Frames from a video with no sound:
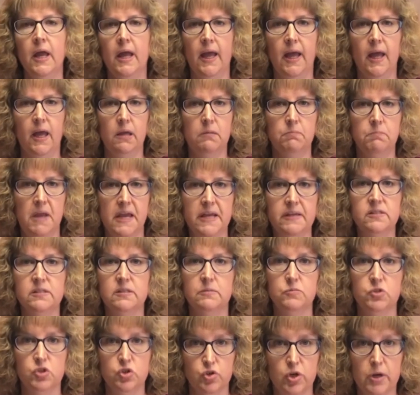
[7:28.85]
and make
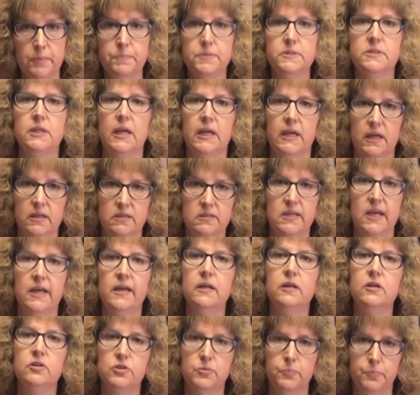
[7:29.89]
some strips, like I said,
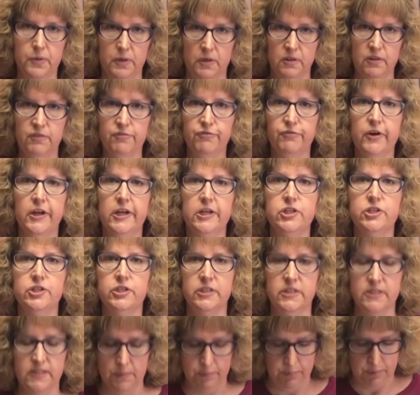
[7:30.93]
to put in the fridge
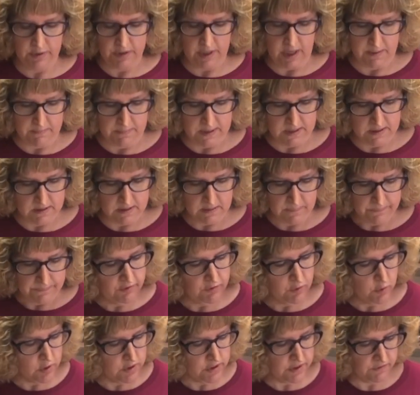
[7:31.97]
to dip with hummus.
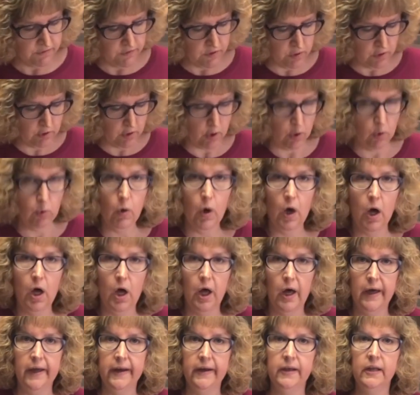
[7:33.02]
Of course, if you go
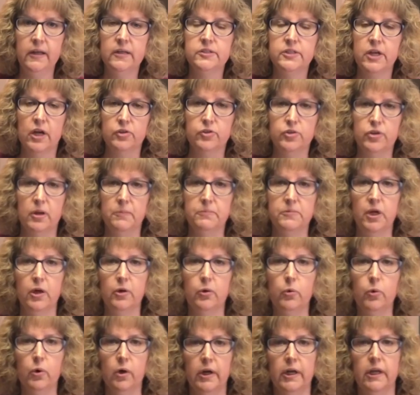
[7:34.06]
on
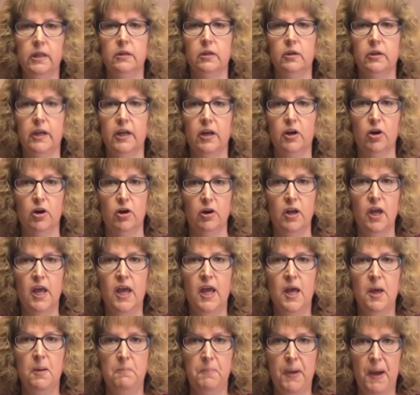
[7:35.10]
dryum.org and look at our
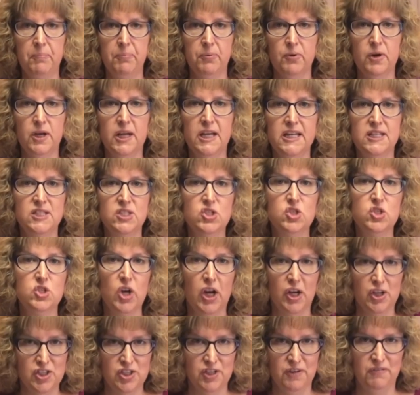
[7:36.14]
pepper
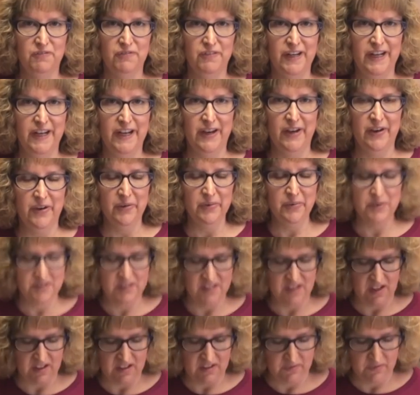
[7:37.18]
instruction video
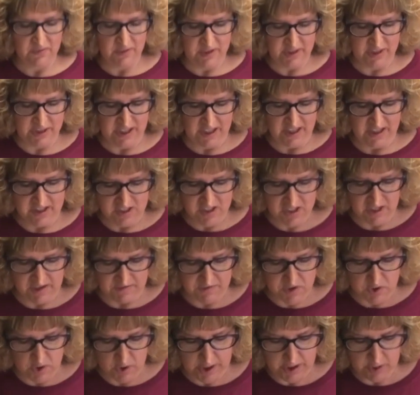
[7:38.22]
with
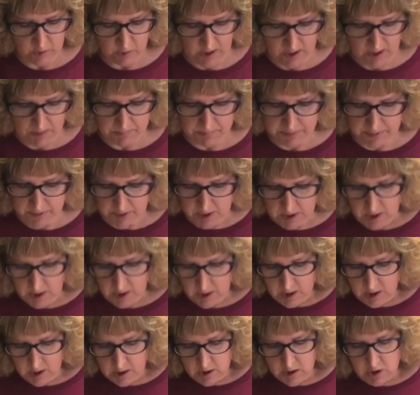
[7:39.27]
Chef Joy Crump,
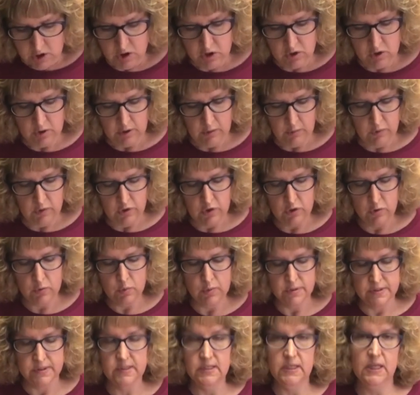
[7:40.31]
you
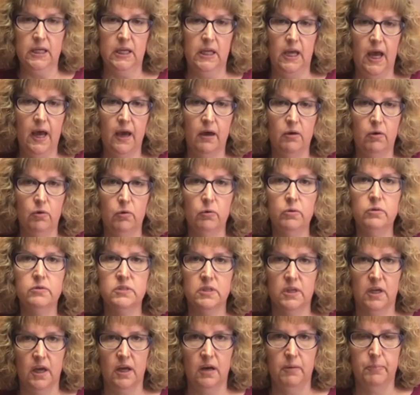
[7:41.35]
will see how
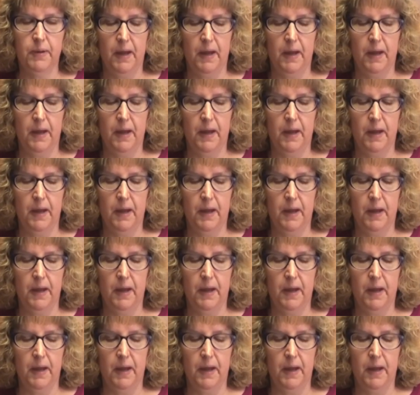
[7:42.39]
to cut a